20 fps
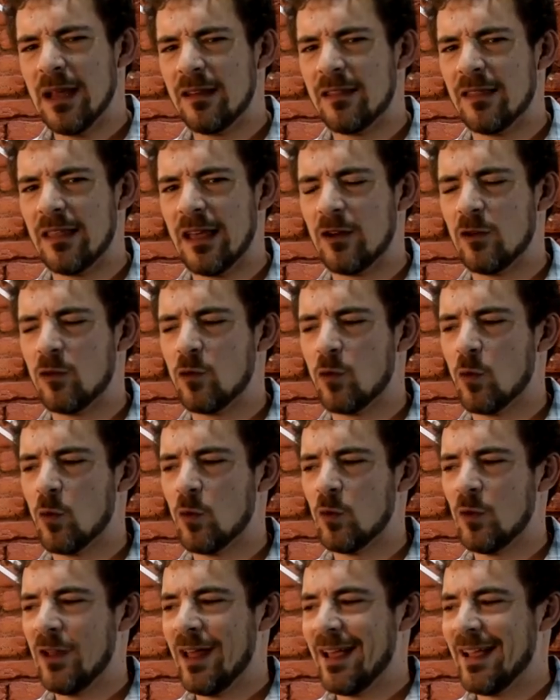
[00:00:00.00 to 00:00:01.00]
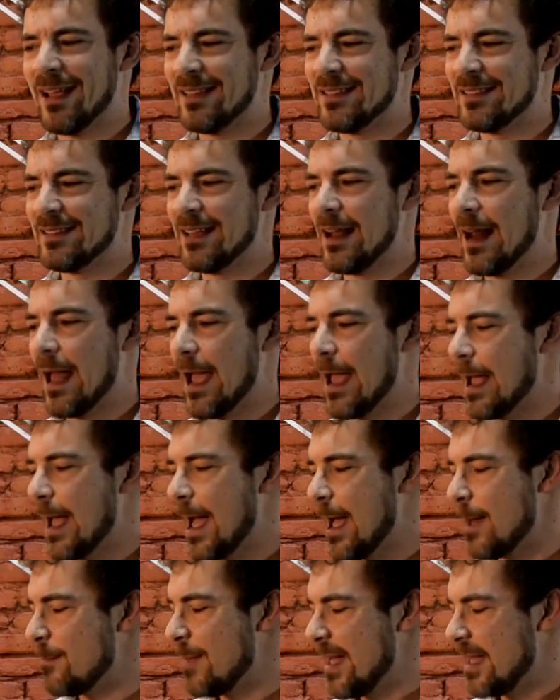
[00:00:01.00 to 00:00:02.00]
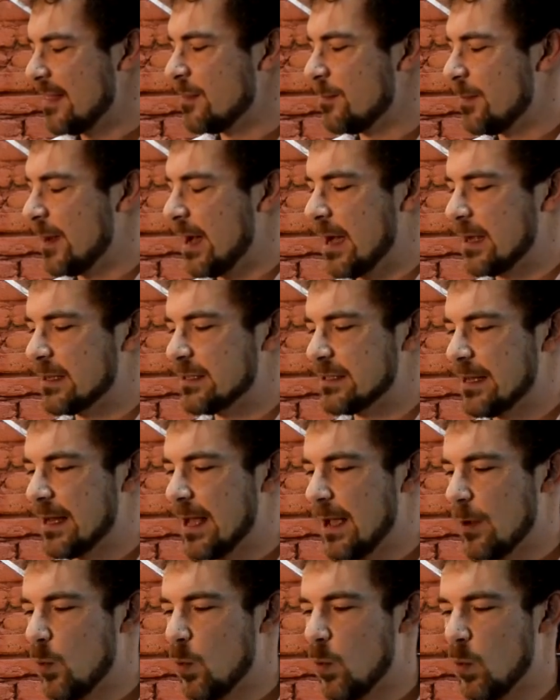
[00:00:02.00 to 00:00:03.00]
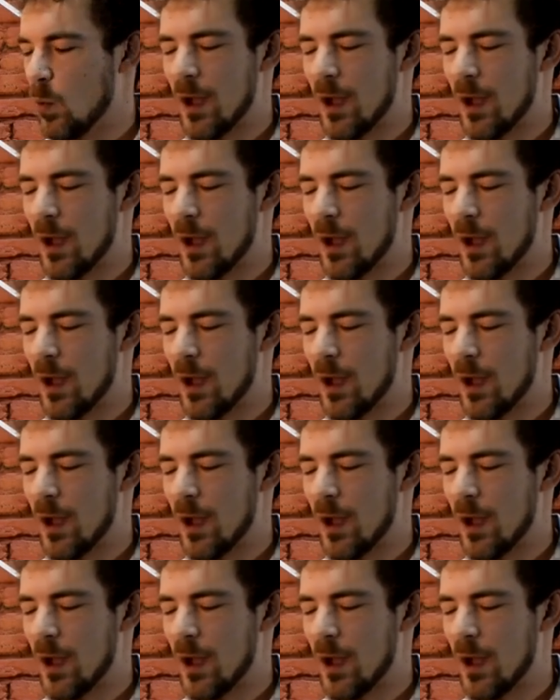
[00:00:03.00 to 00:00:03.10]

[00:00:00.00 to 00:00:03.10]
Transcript: admit that, like I said, I, I made the box, and I,